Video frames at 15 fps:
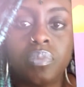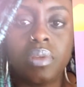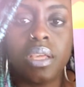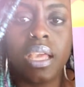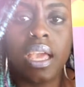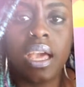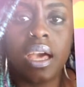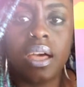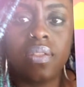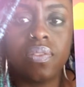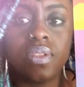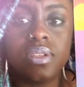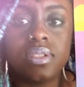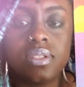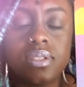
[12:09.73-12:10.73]
Yeah,
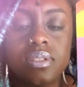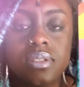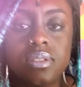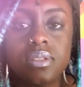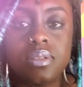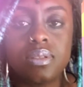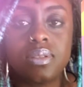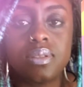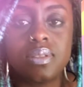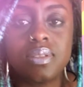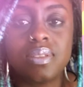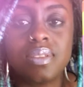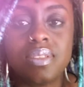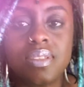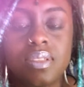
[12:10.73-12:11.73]
this is
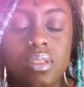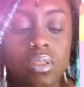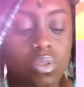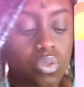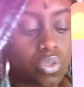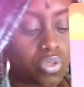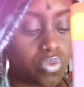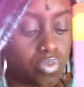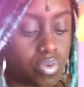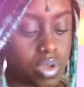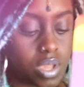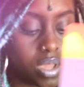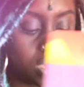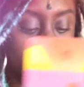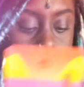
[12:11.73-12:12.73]

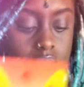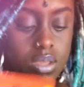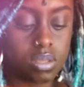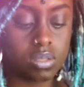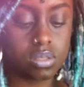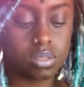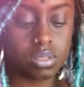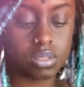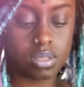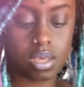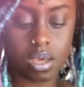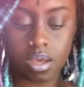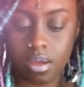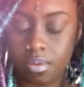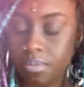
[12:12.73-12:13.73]
3 is
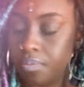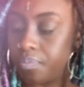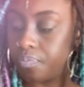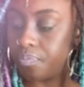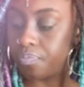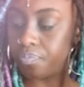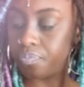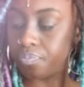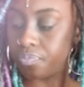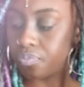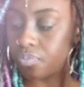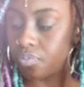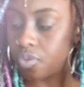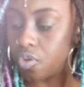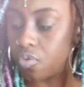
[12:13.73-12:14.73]

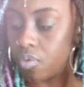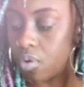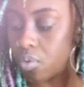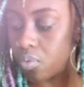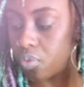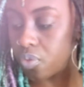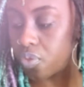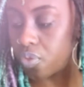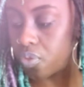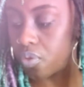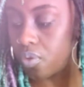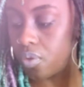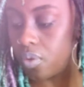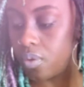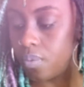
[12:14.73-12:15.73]
growth
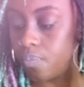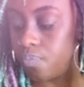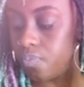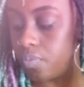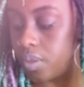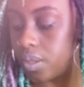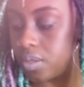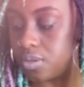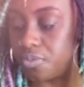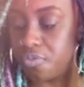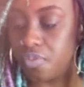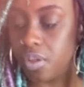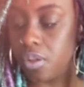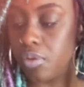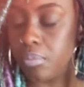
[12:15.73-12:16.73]
and
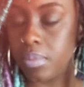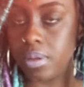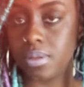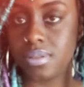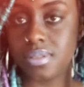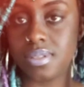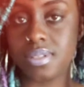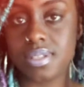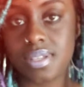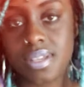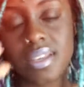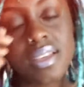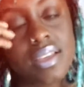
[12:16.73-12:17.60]
development.